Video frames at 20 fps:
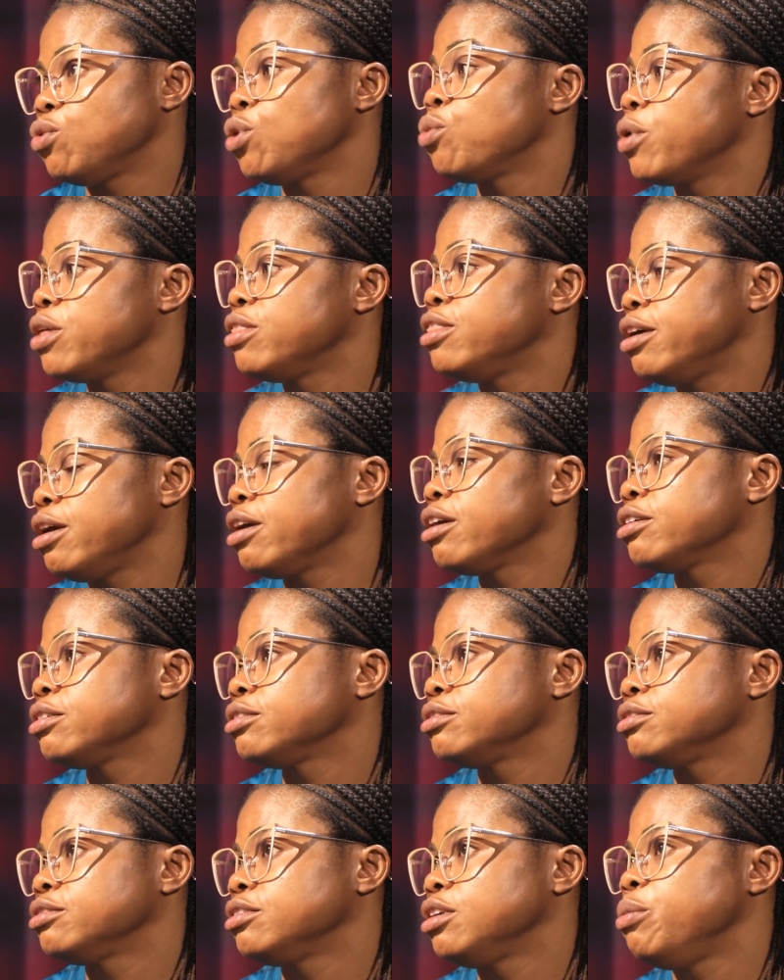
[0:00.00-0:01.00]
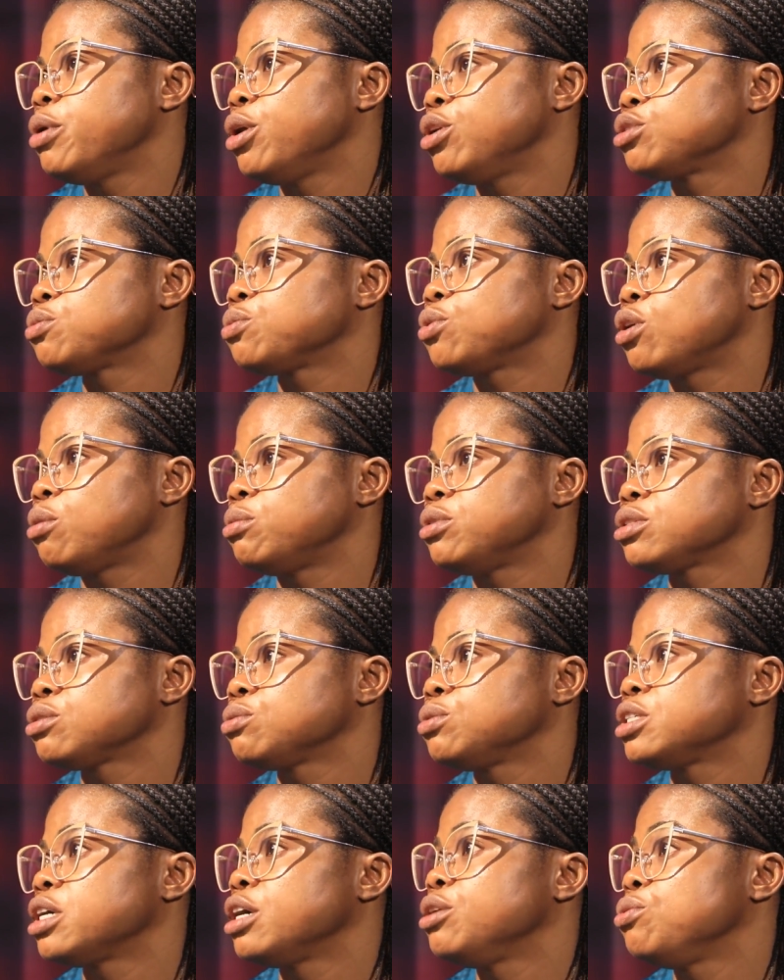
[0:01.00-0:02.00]
We went there. He made us
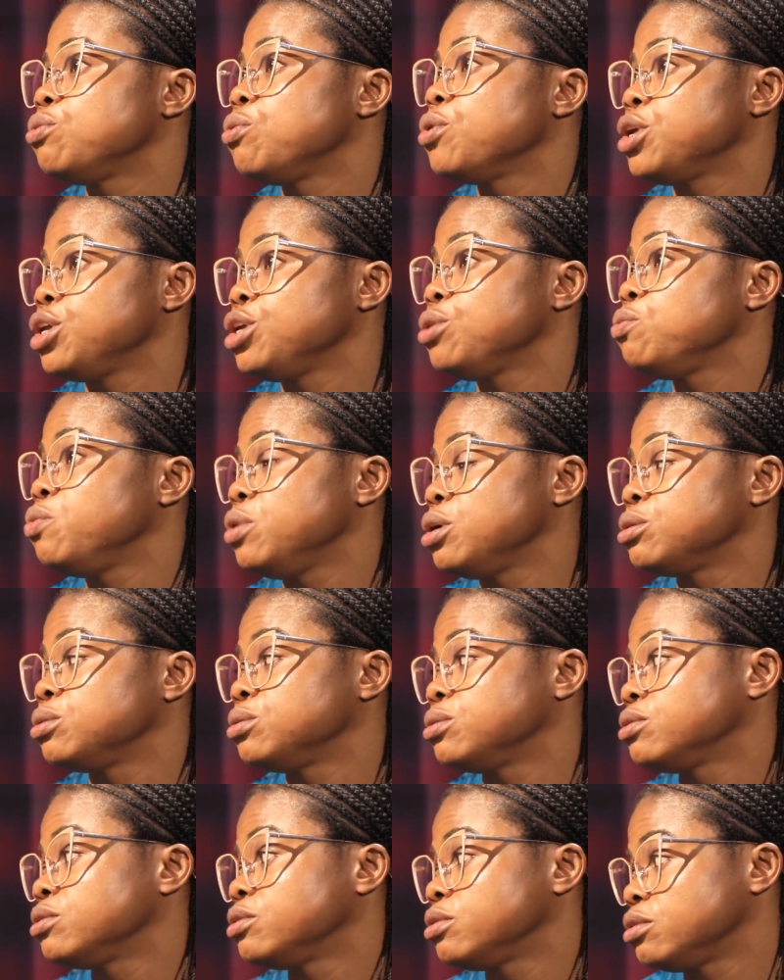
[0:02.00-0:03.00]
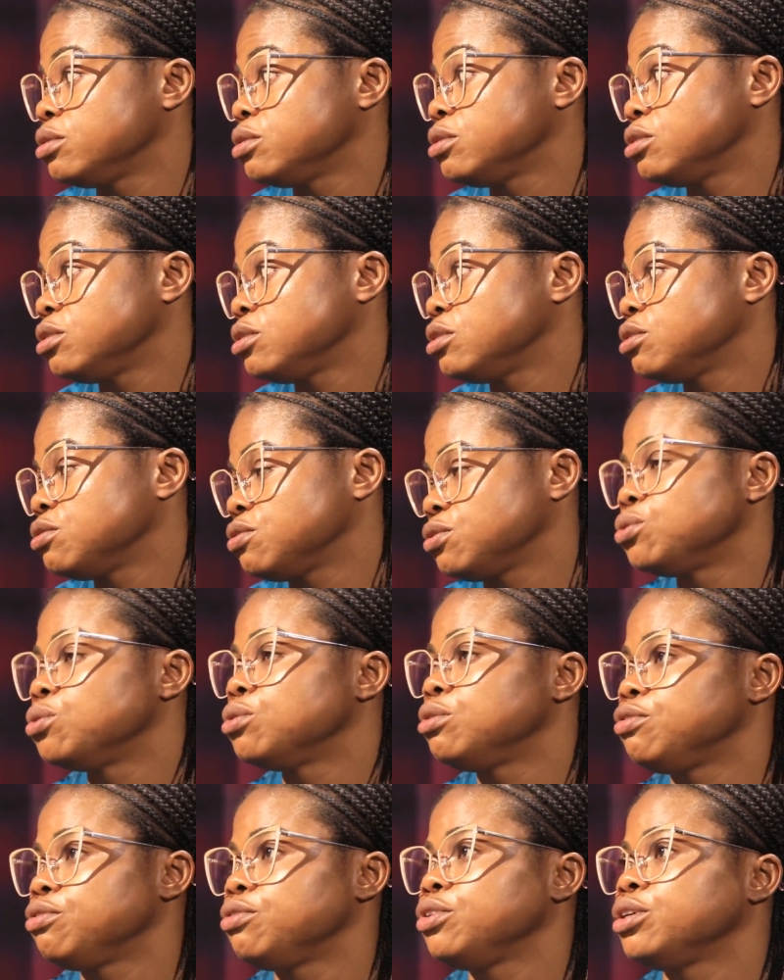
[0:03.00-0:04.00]
promise, which I know he will
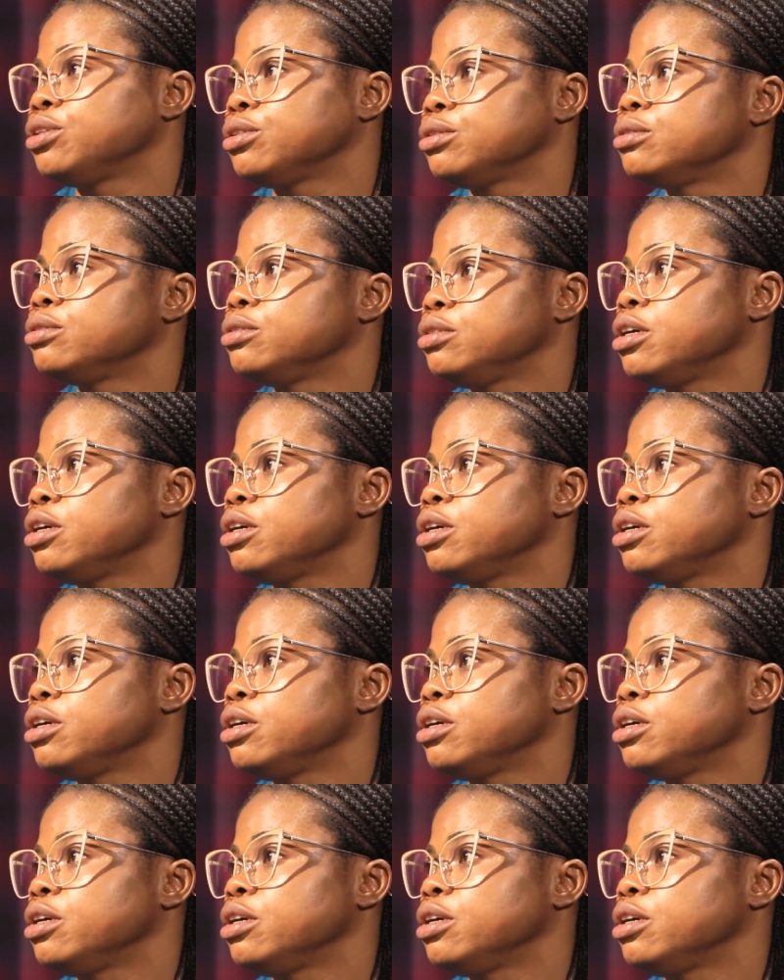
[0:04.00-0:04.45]
fulfill.